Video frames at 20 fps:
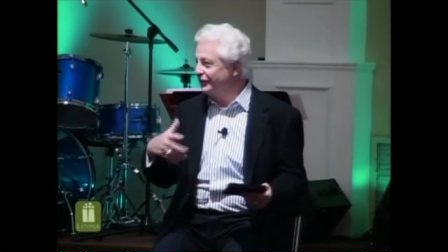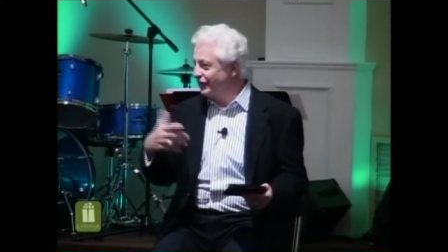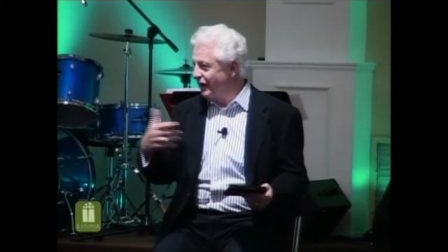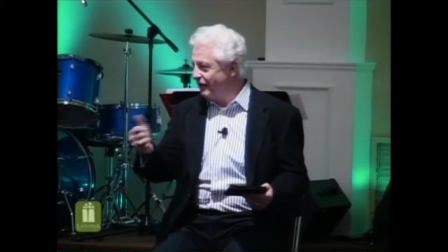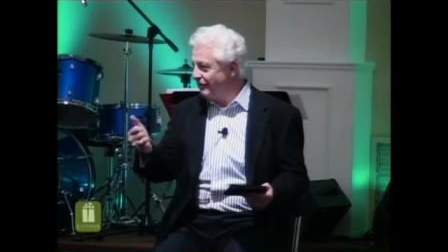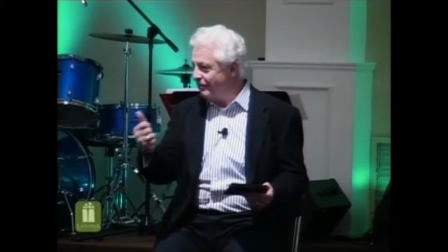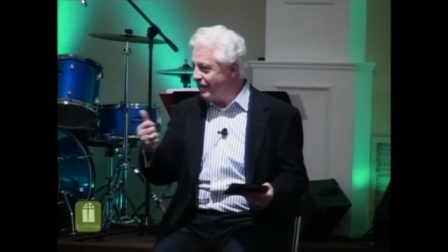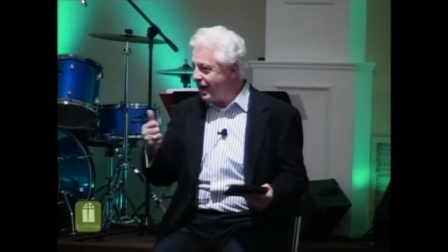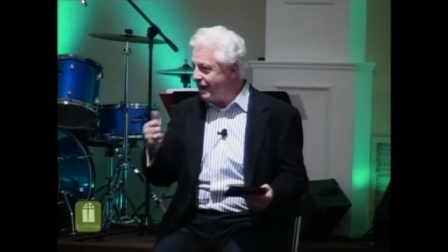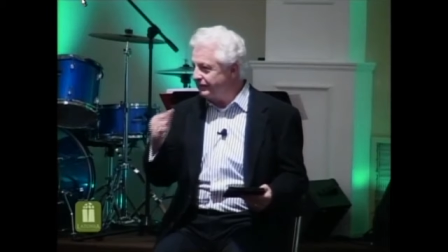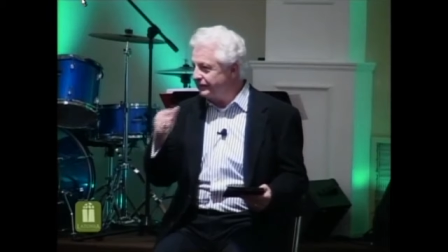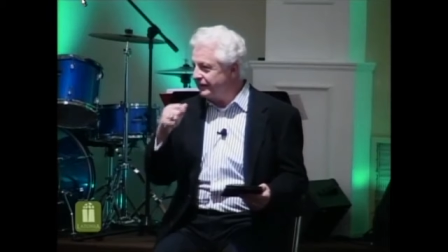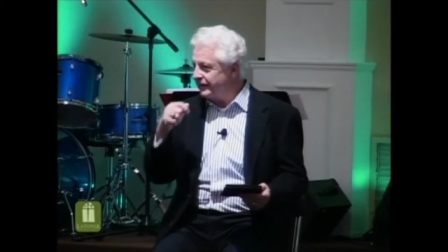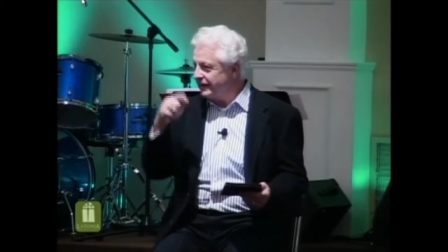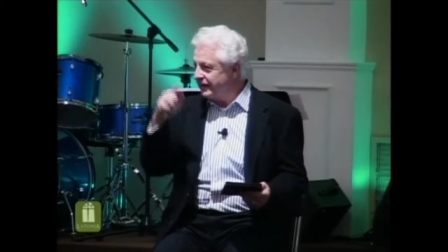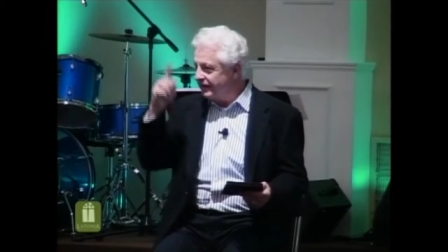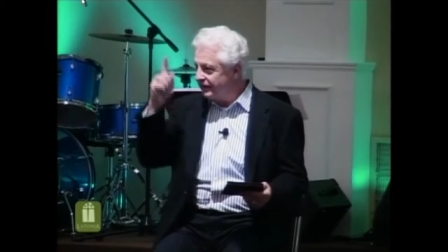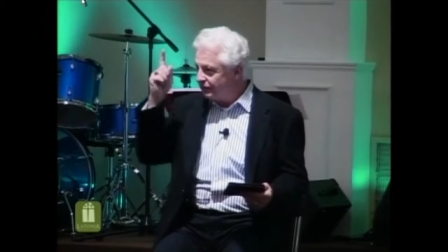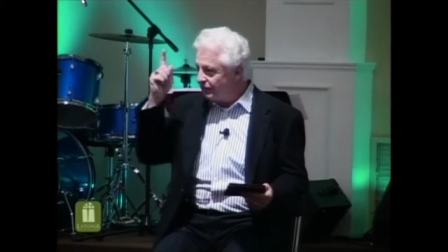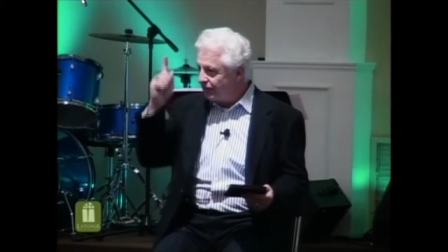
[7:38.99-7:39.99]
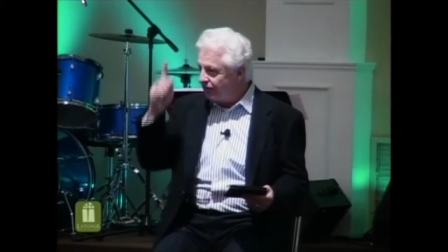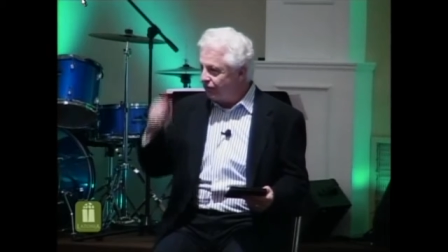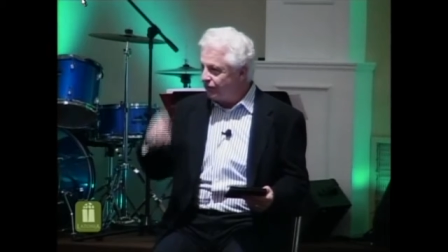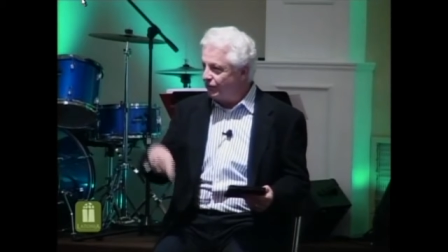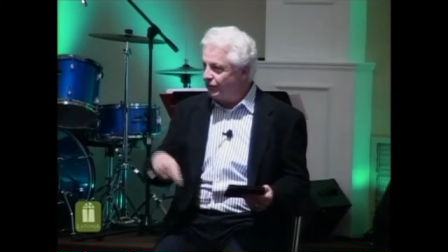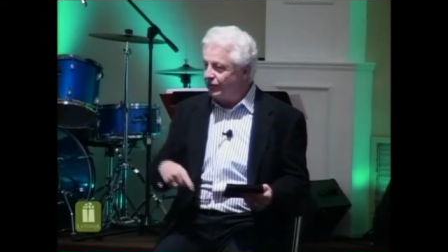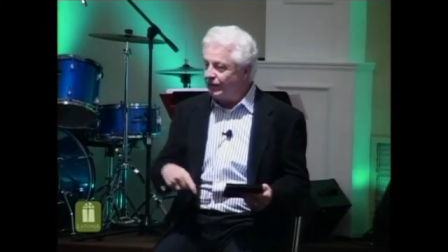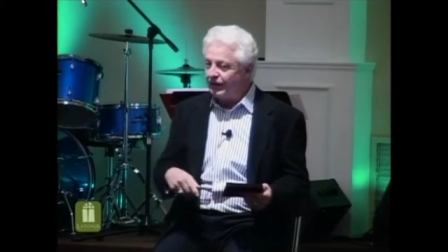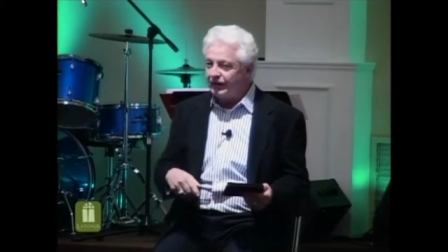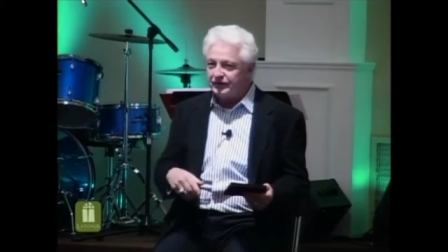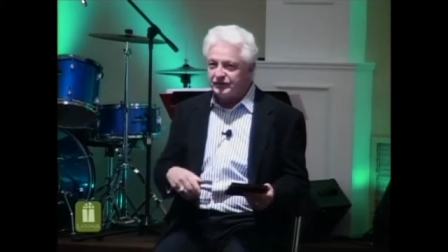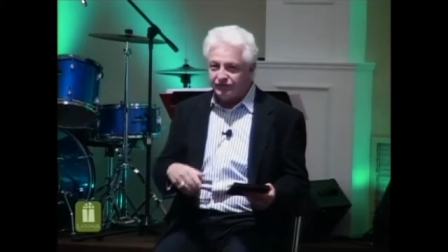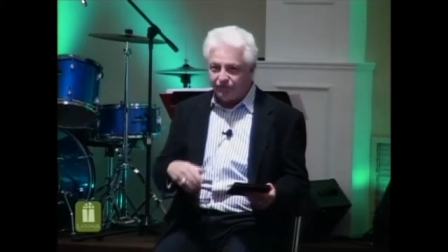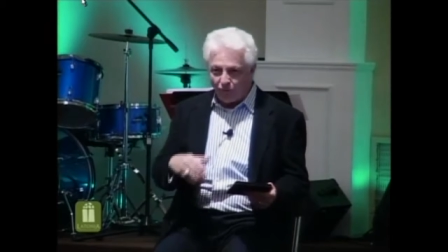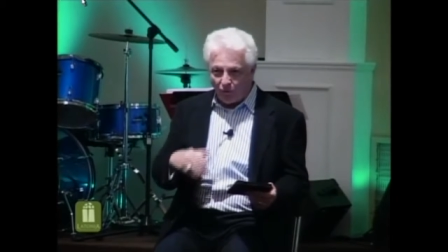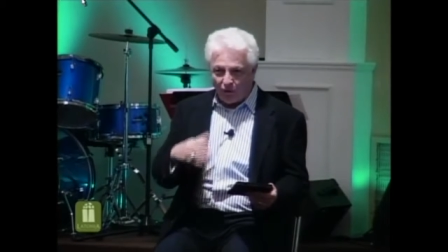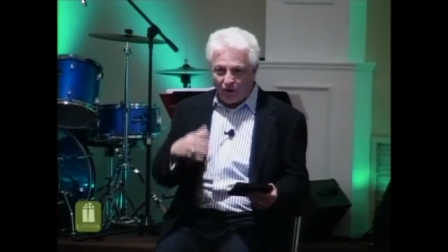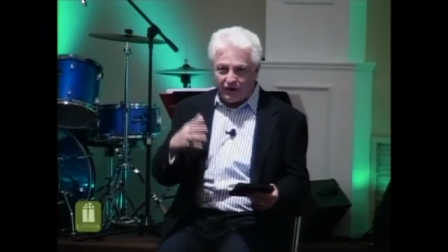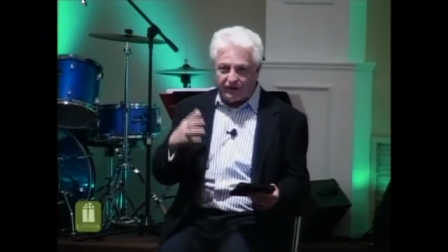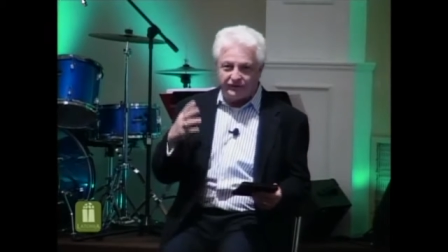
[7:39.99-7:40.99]
and so I popped it in, went through the
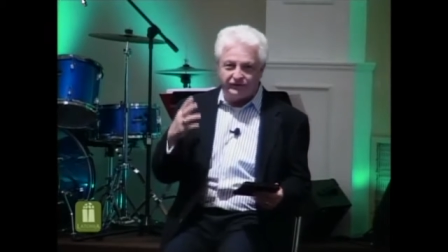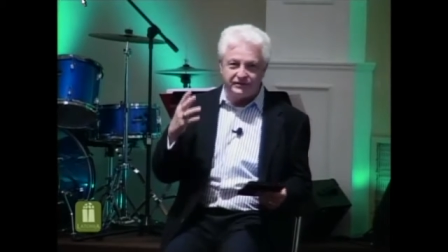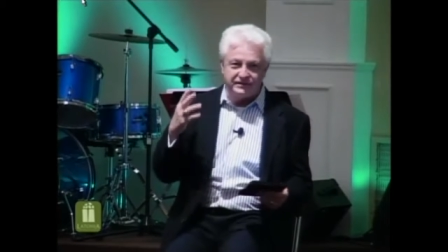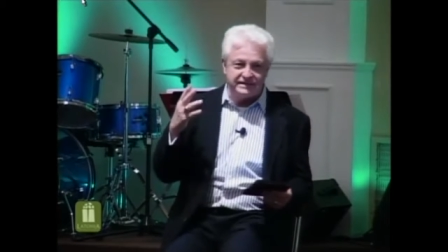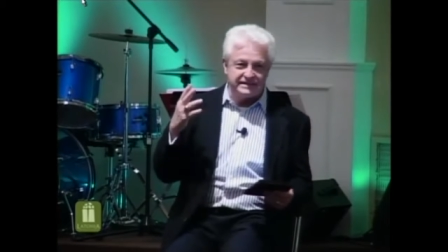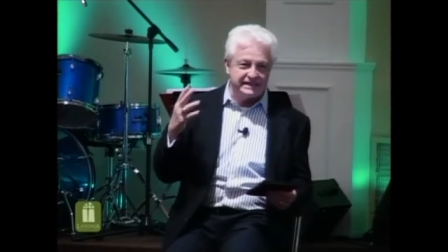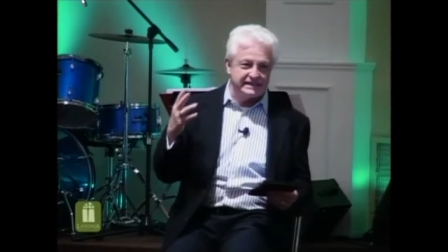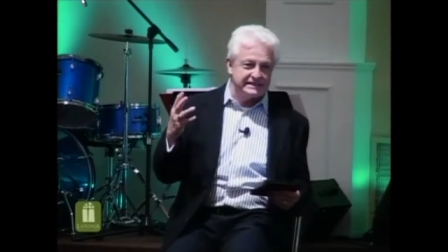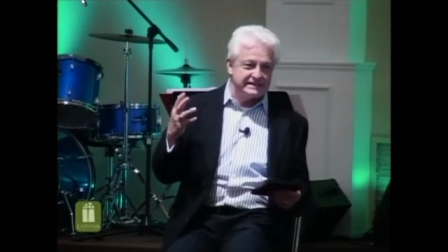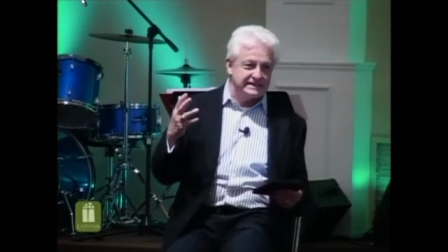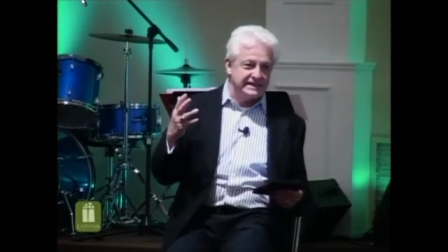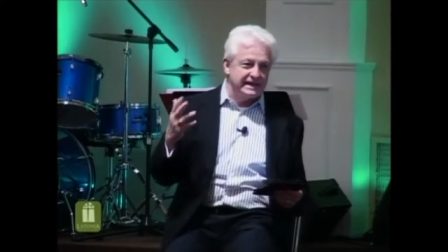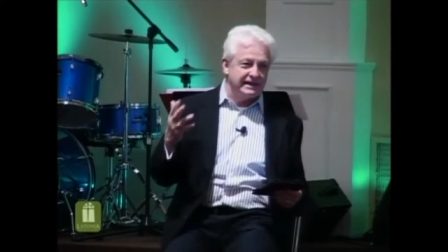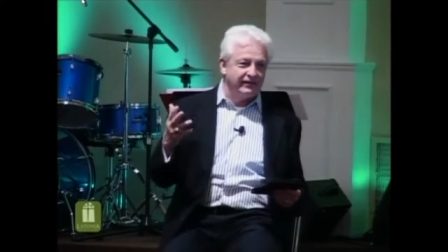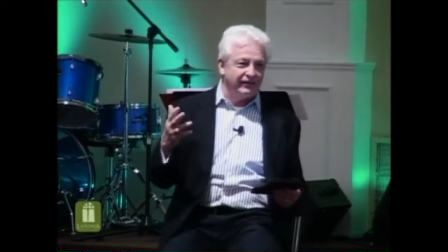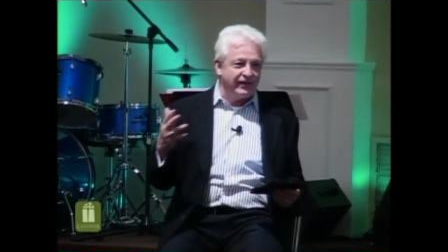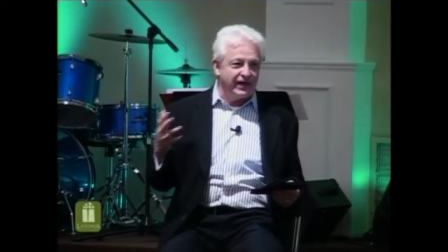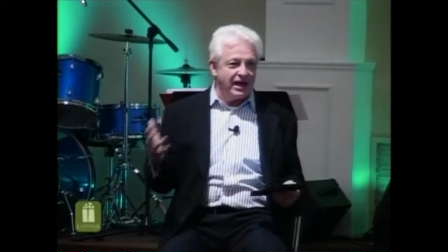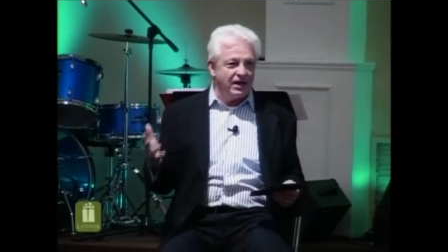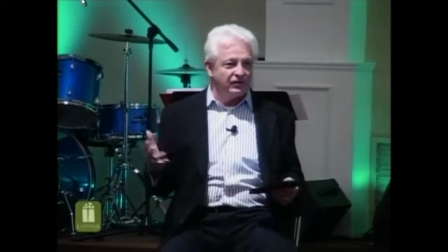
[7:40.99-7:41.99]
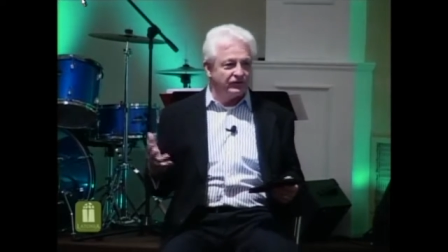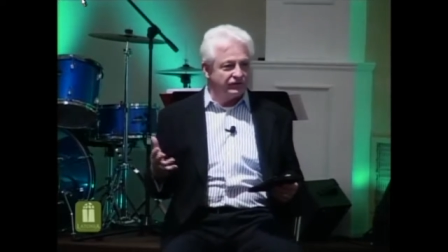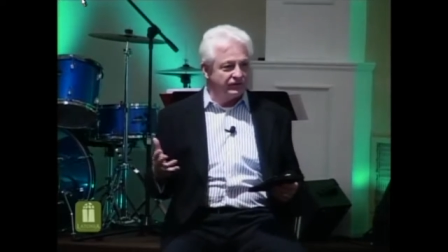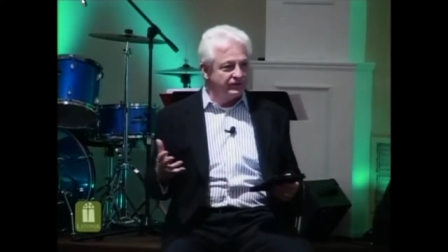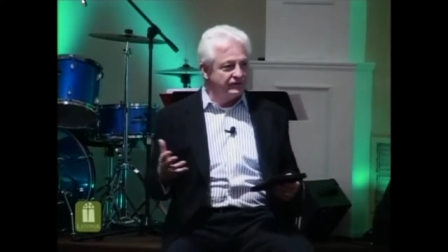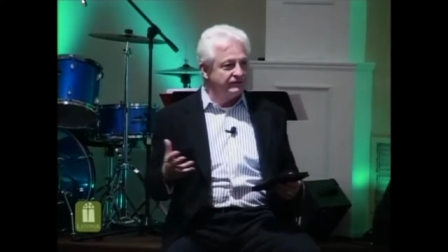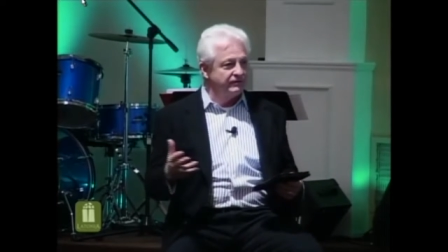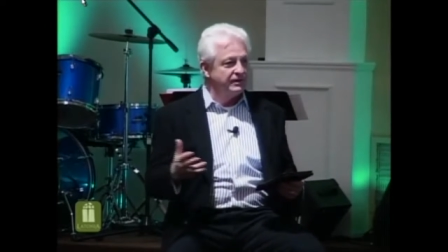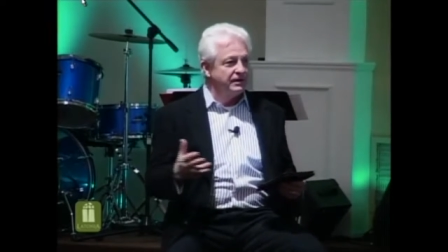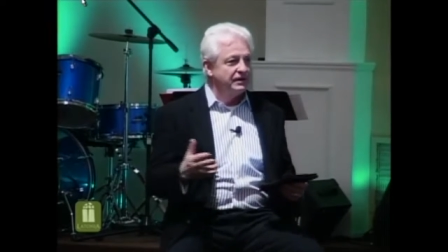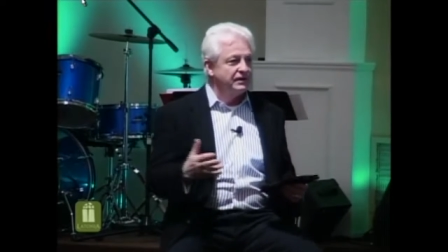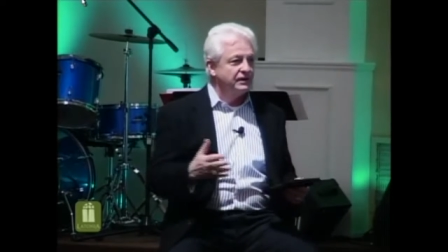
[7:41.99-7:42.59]
416,000